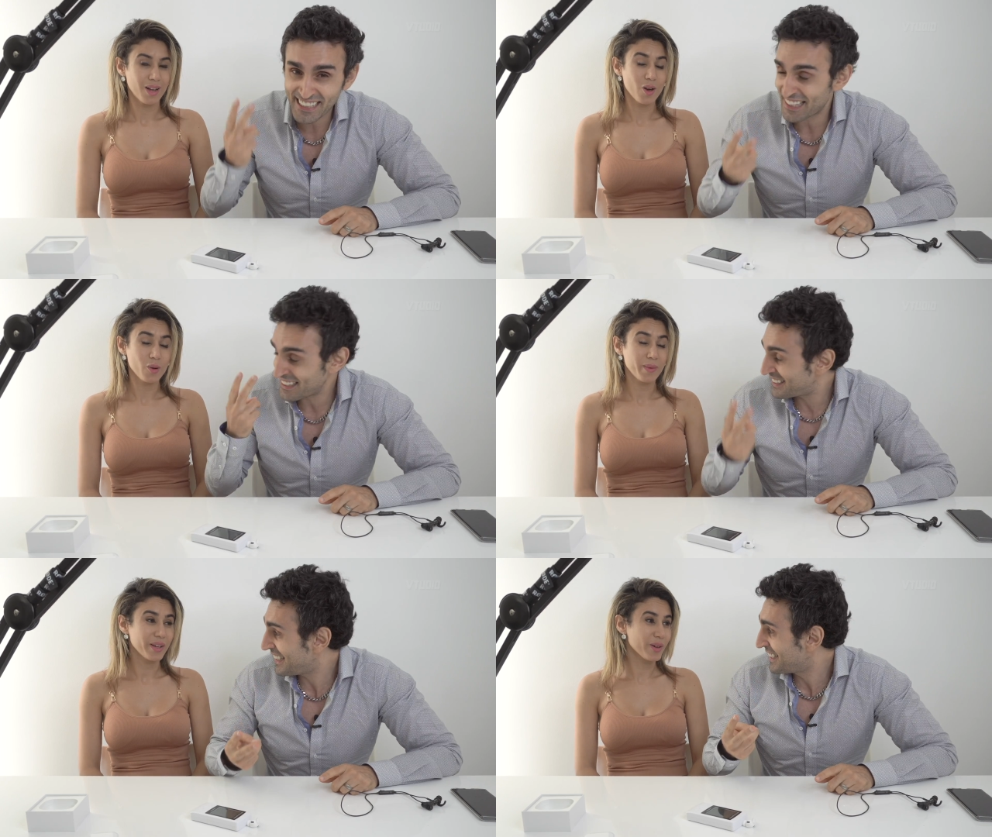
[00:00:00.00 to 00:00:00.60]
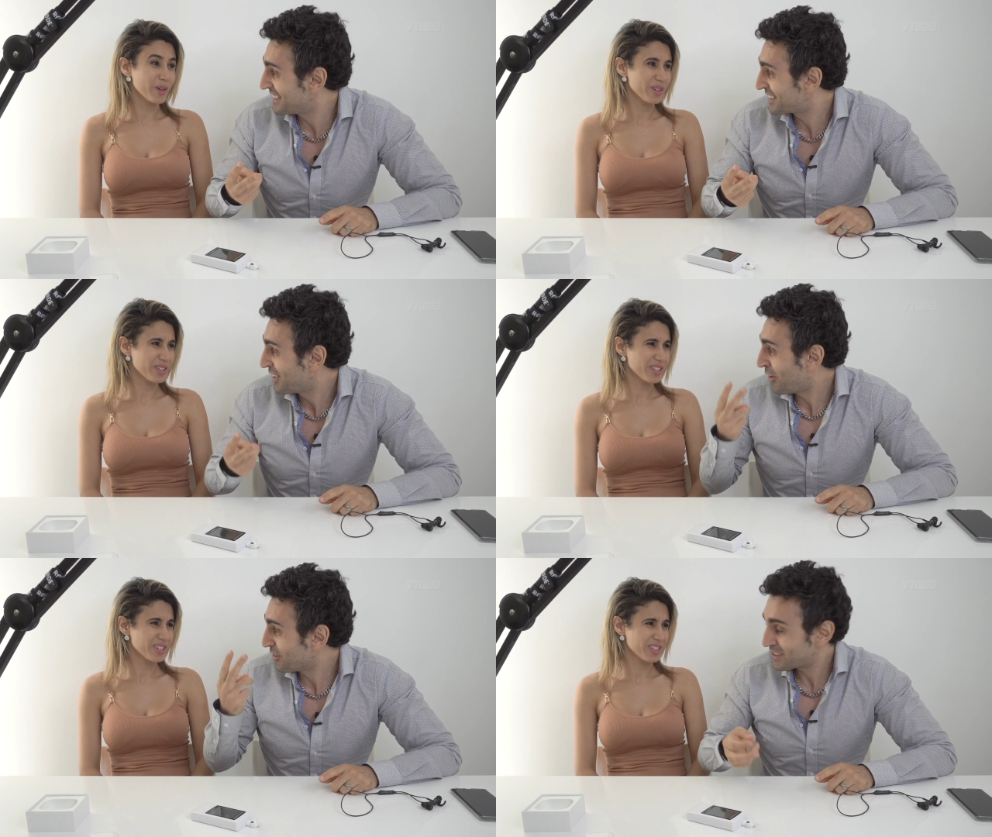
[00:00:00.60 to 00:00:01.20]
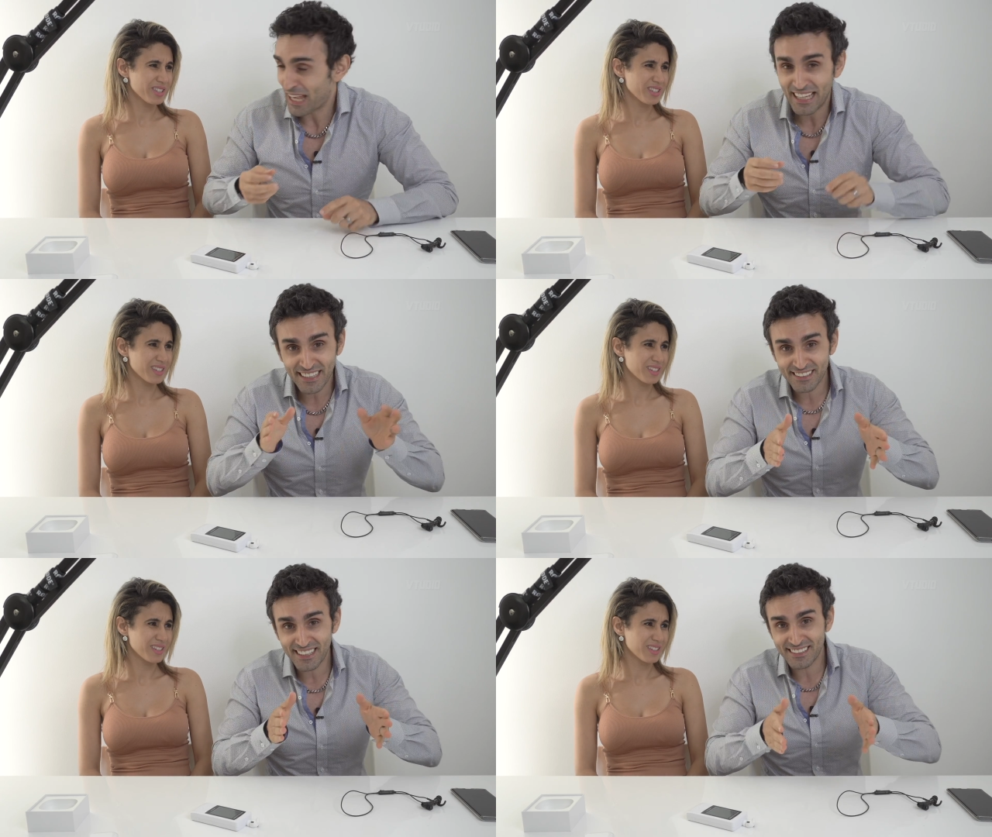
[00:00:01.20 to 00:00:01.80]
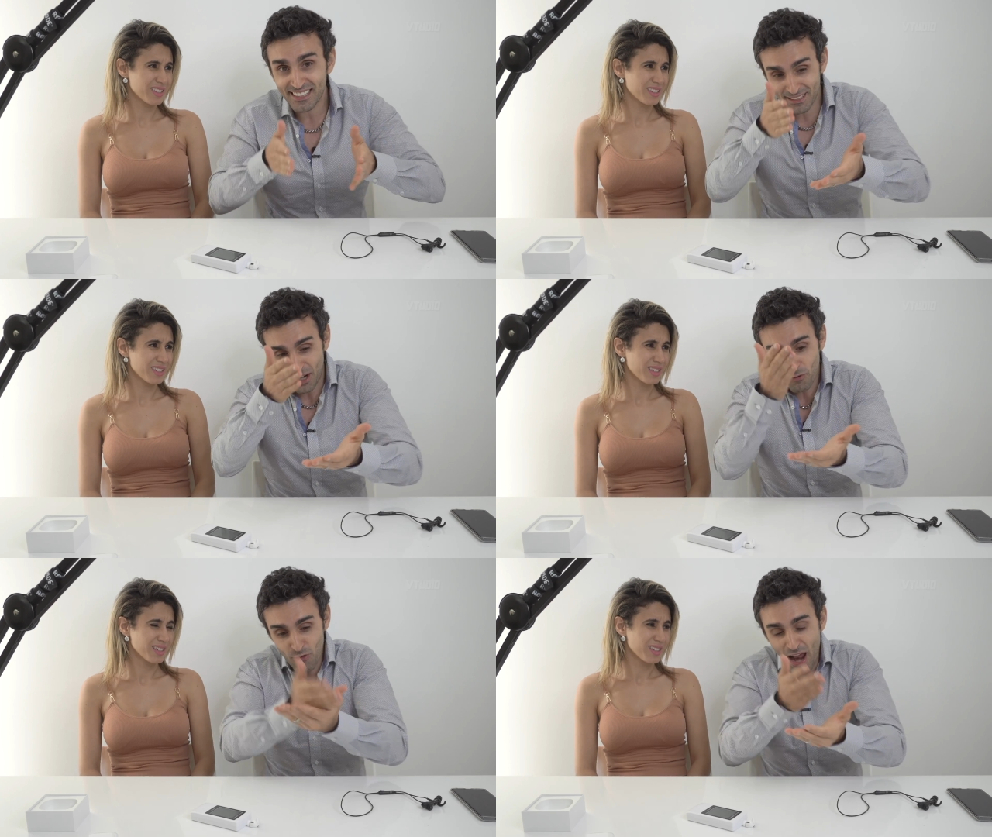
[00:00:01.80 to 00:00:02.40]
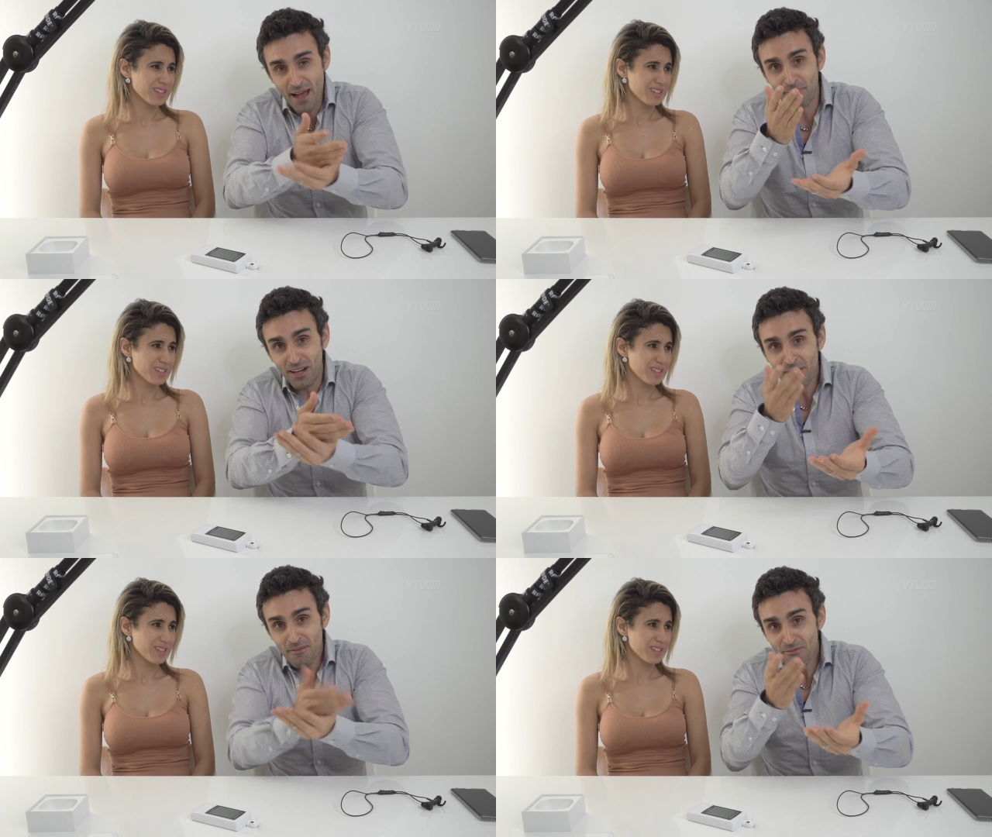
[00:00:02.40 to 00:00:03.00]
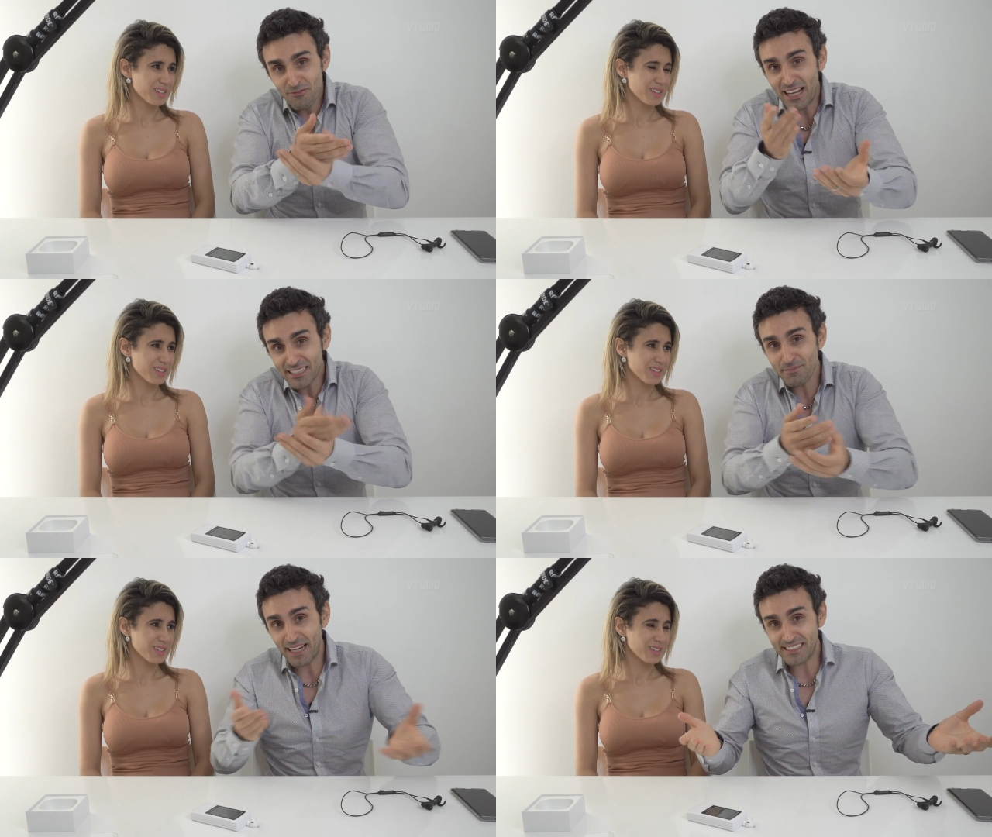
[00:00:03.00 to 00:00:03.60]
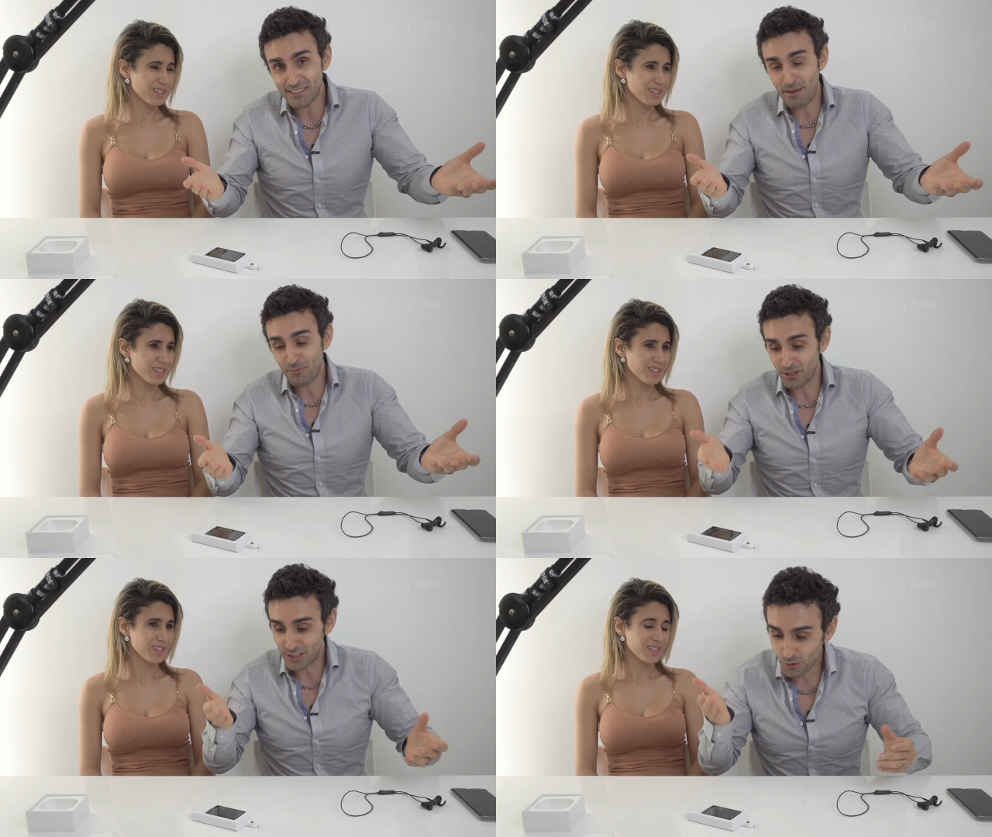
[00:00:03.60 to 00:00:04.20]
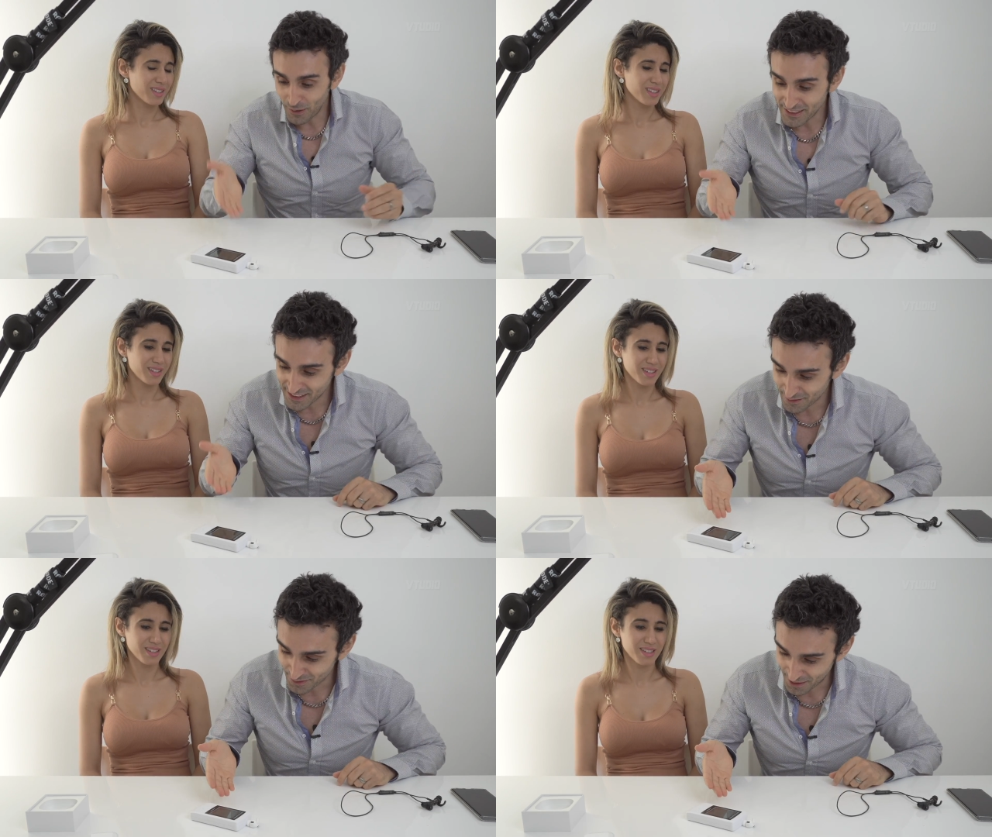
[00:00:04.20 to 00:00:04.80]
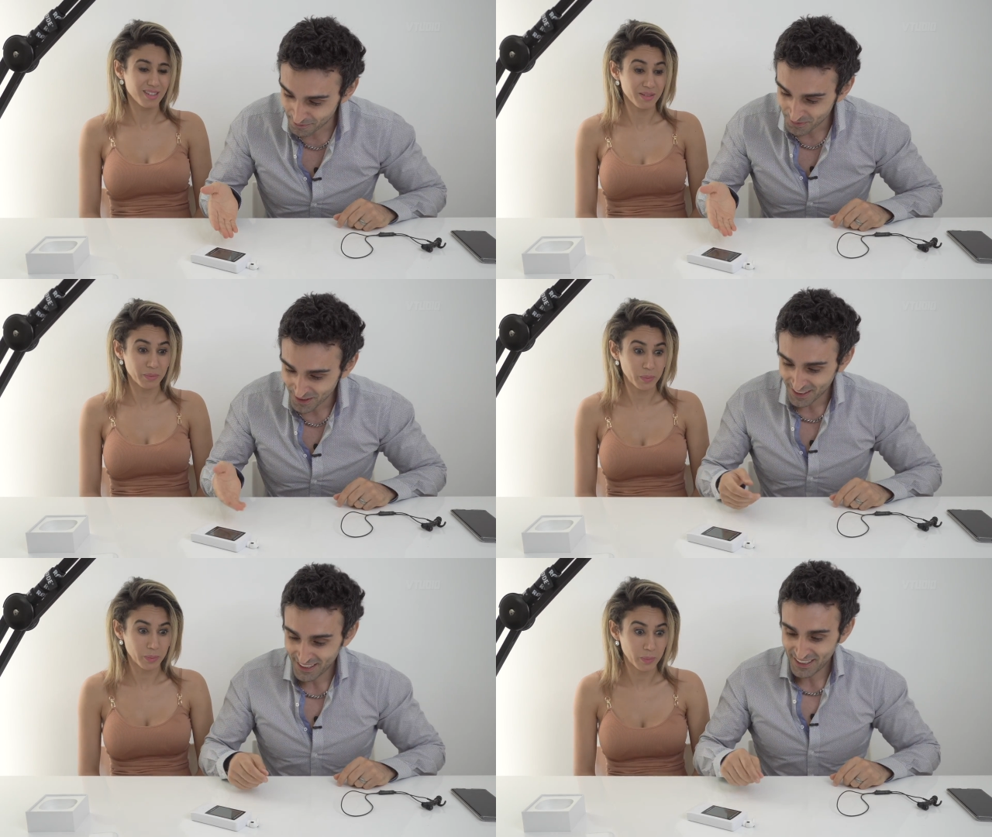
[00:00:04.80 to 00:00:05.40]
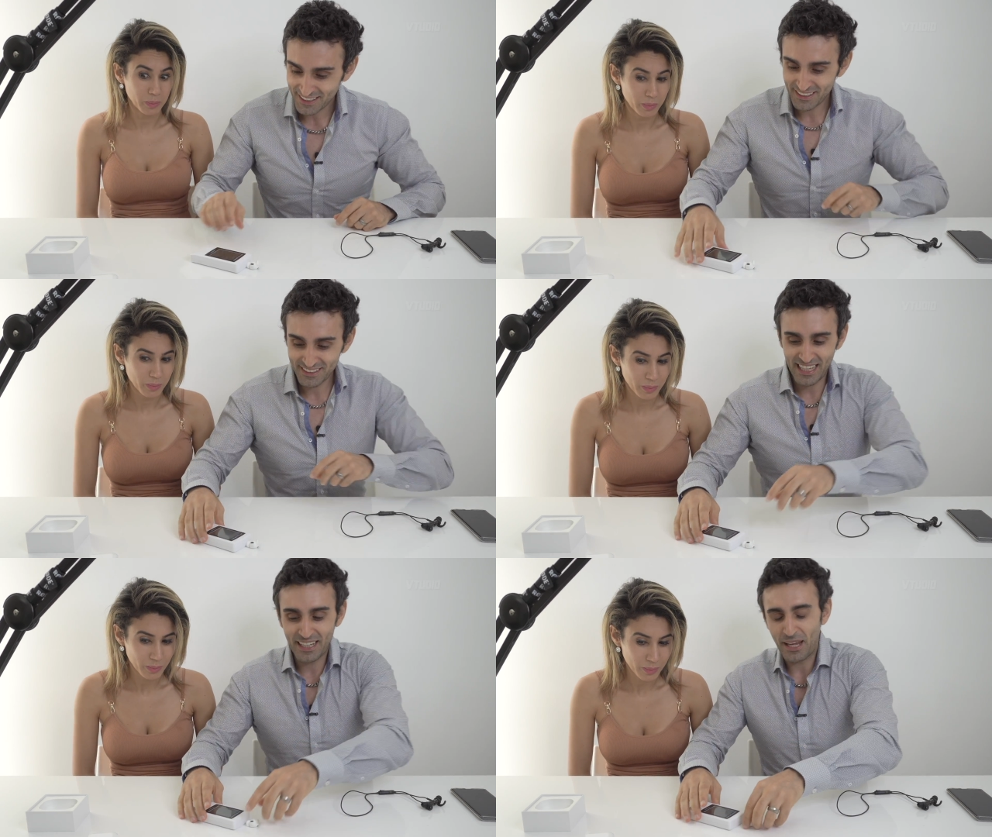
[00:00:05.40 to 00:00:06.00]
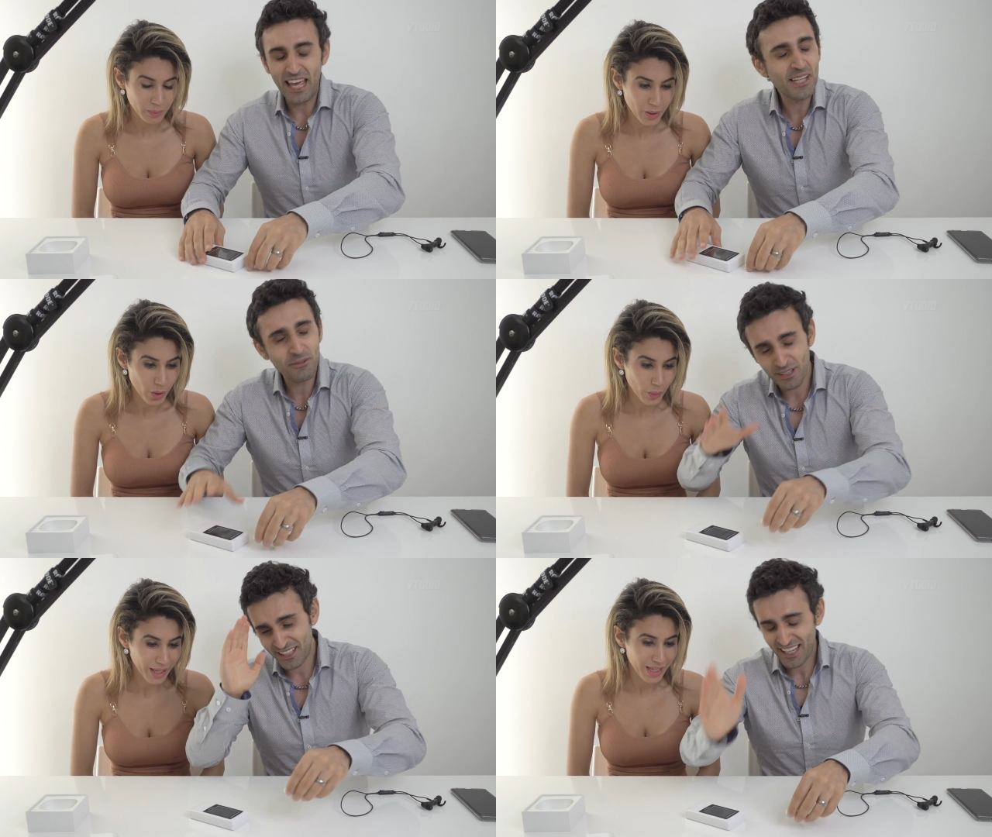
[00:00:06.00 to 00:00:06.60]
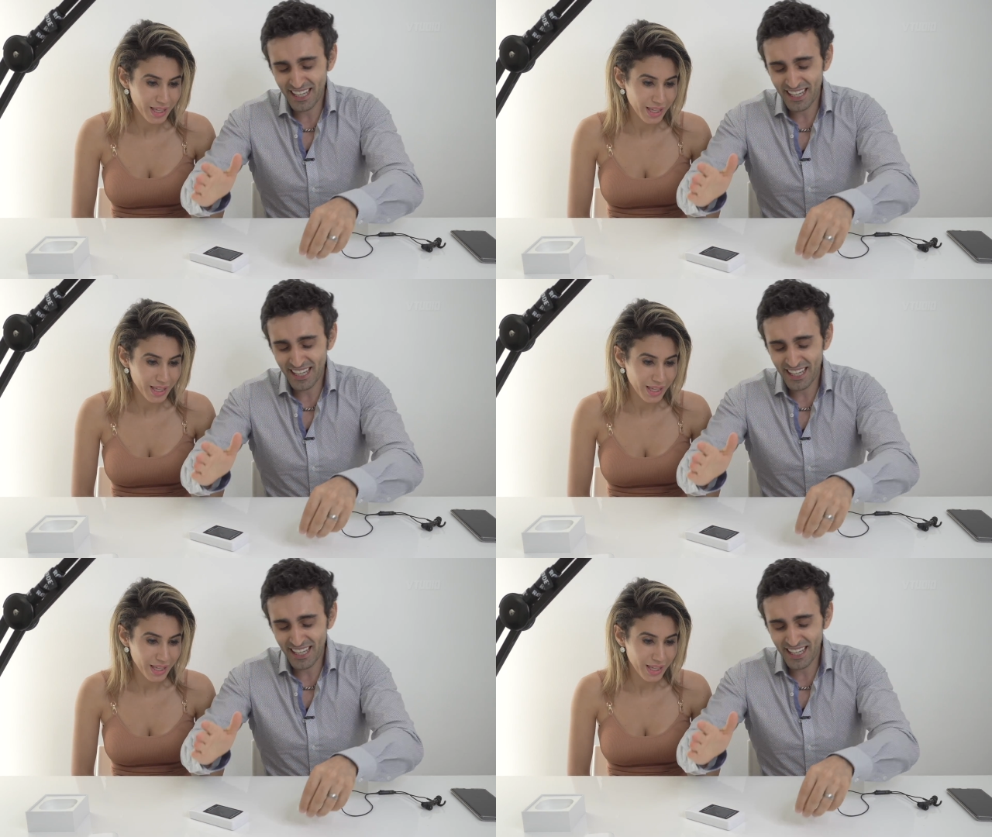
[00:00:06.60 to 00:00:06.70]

Speaker 1: SSDs. Oh SSDs oh, is RAM, random access memory, 20 of them. Just any, anyway,